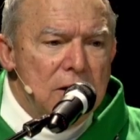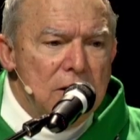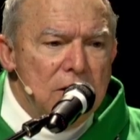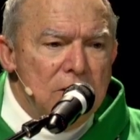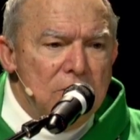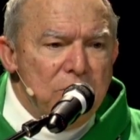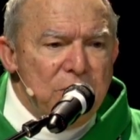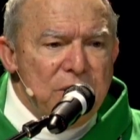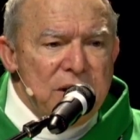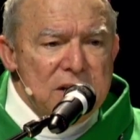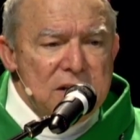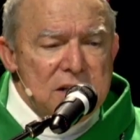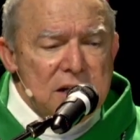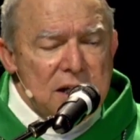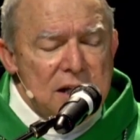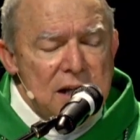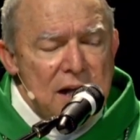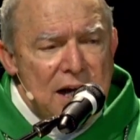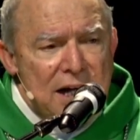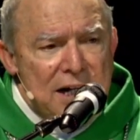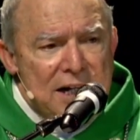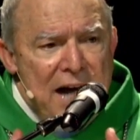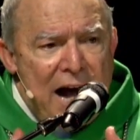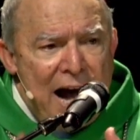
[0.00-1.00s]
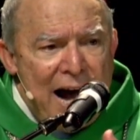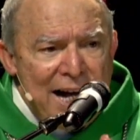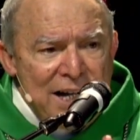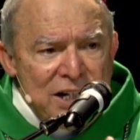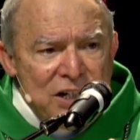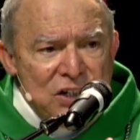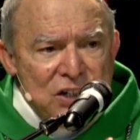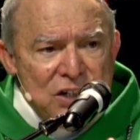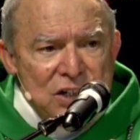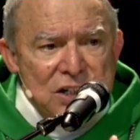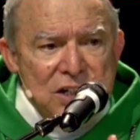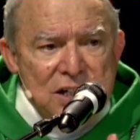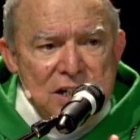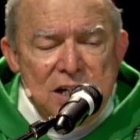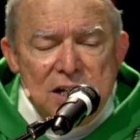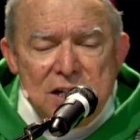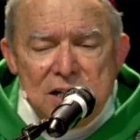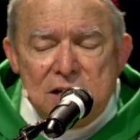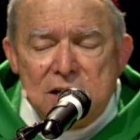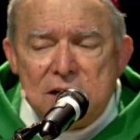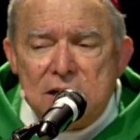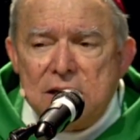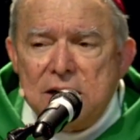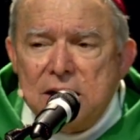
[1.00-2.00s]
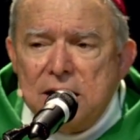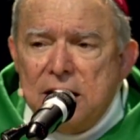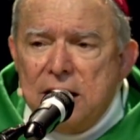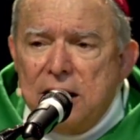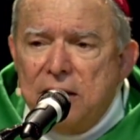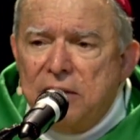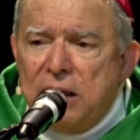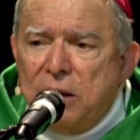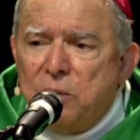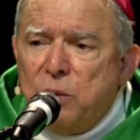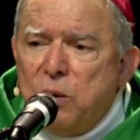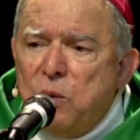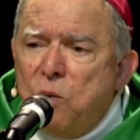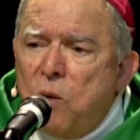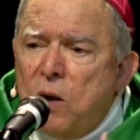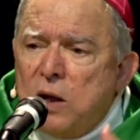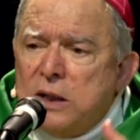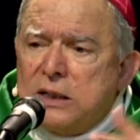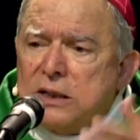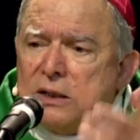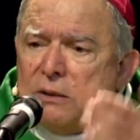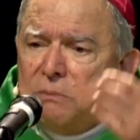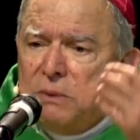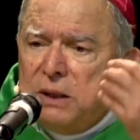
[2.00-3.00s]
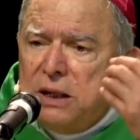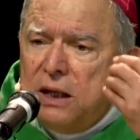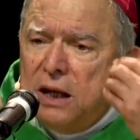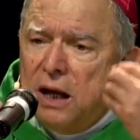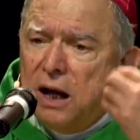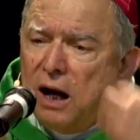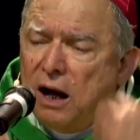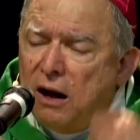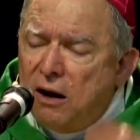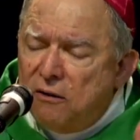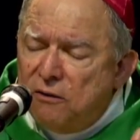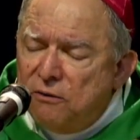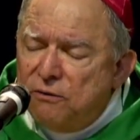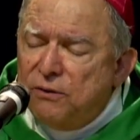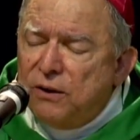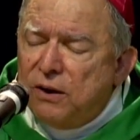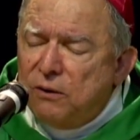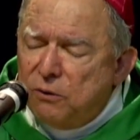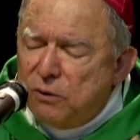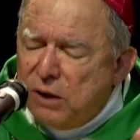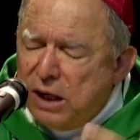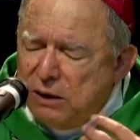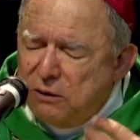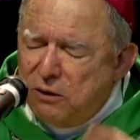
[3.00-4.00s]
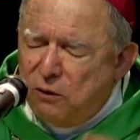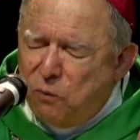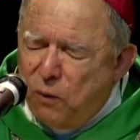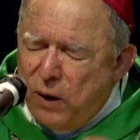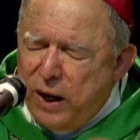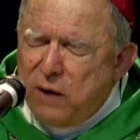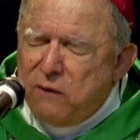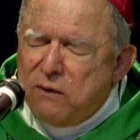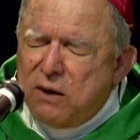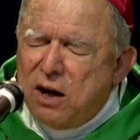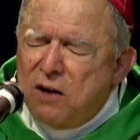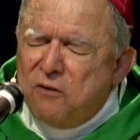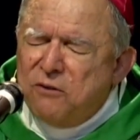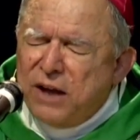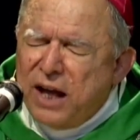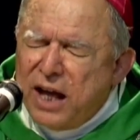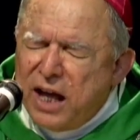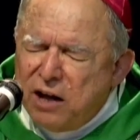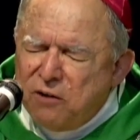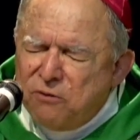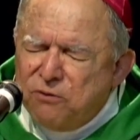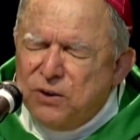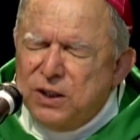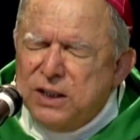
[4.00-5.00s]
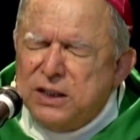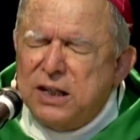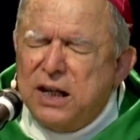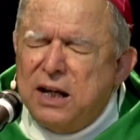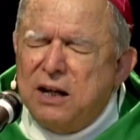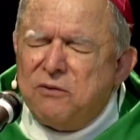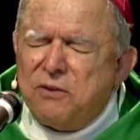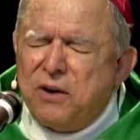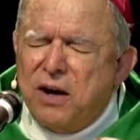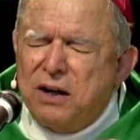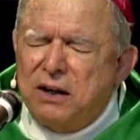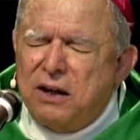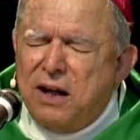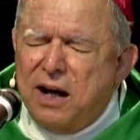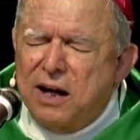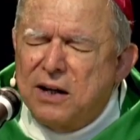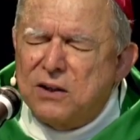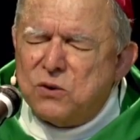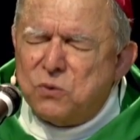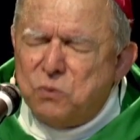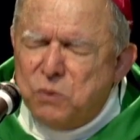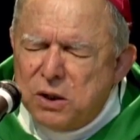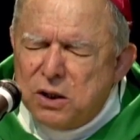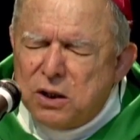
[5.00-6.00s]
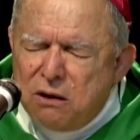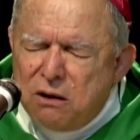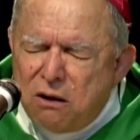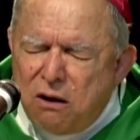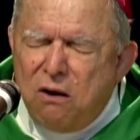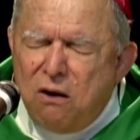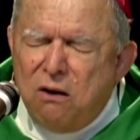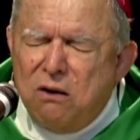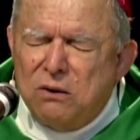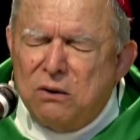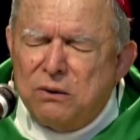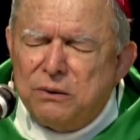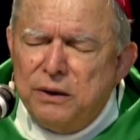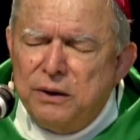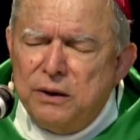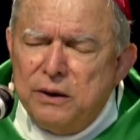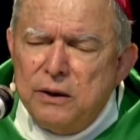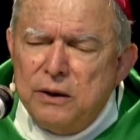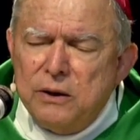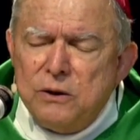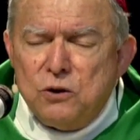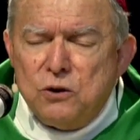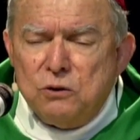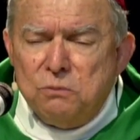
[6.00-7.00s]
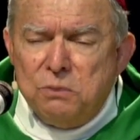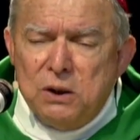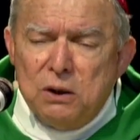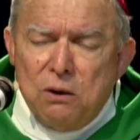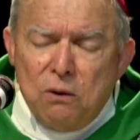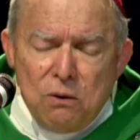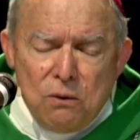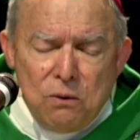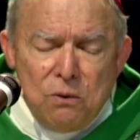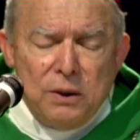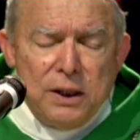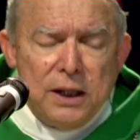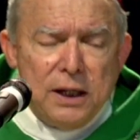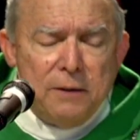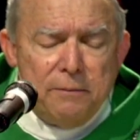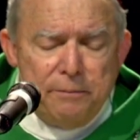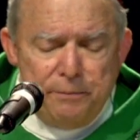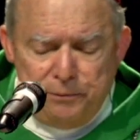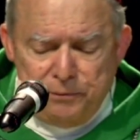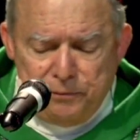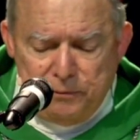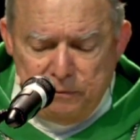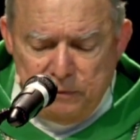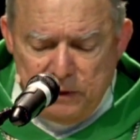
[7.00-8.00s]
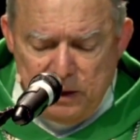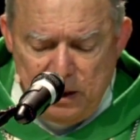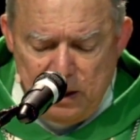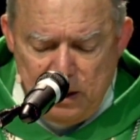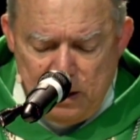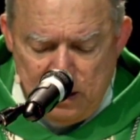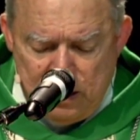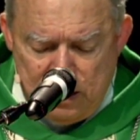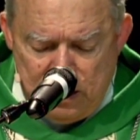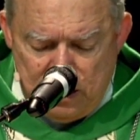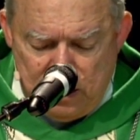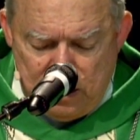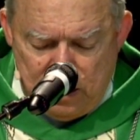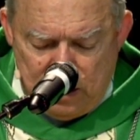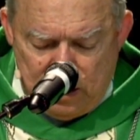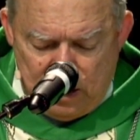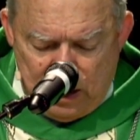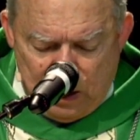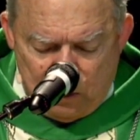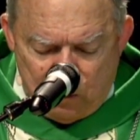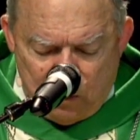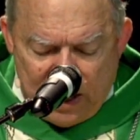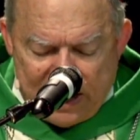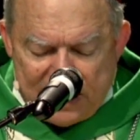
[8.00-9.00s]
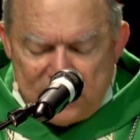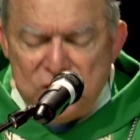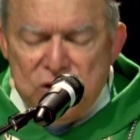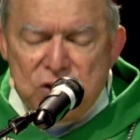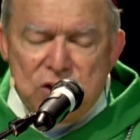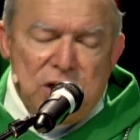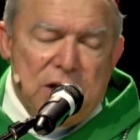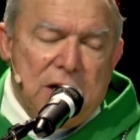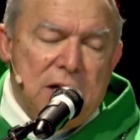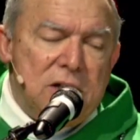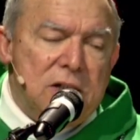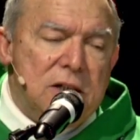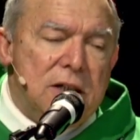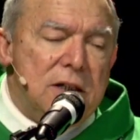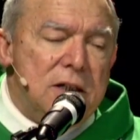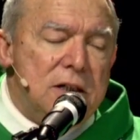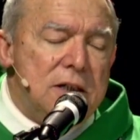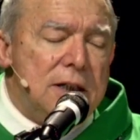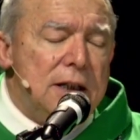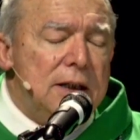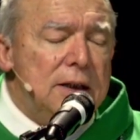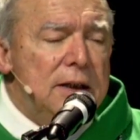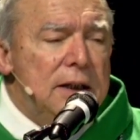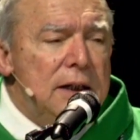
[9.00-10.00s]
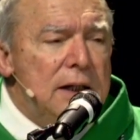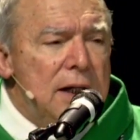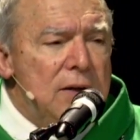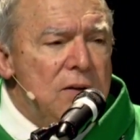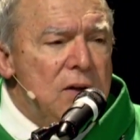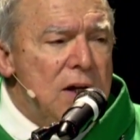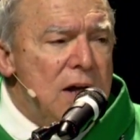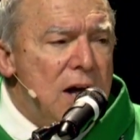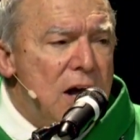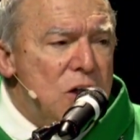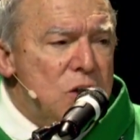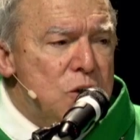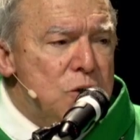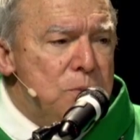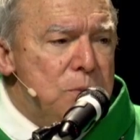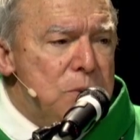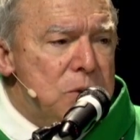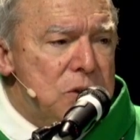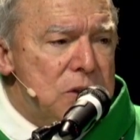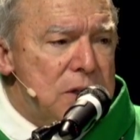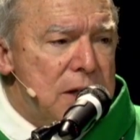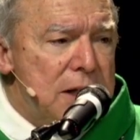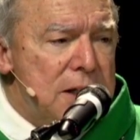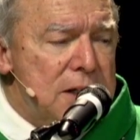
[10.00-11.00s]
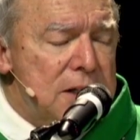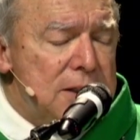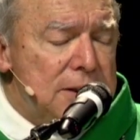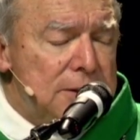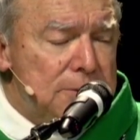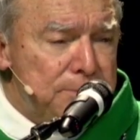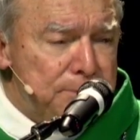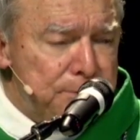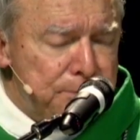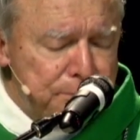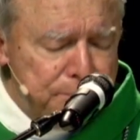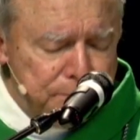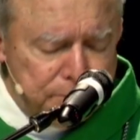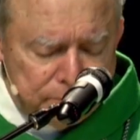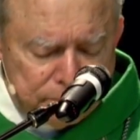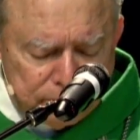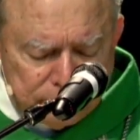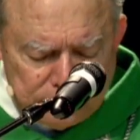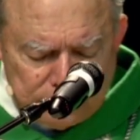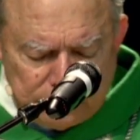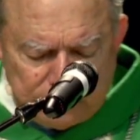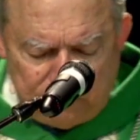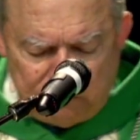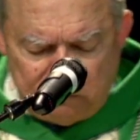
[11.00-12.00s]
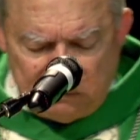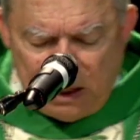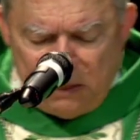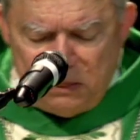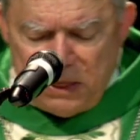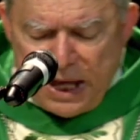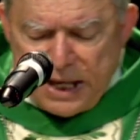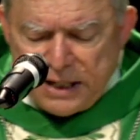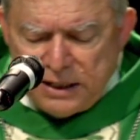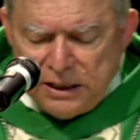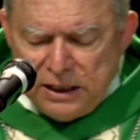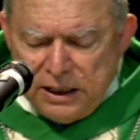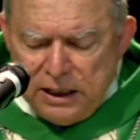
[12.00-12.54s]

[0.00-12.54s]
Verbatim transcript: but it's a consciousness that we want to be of, aware of every day of our lives. We are called to be holy. And what is Jesus in the gospel says that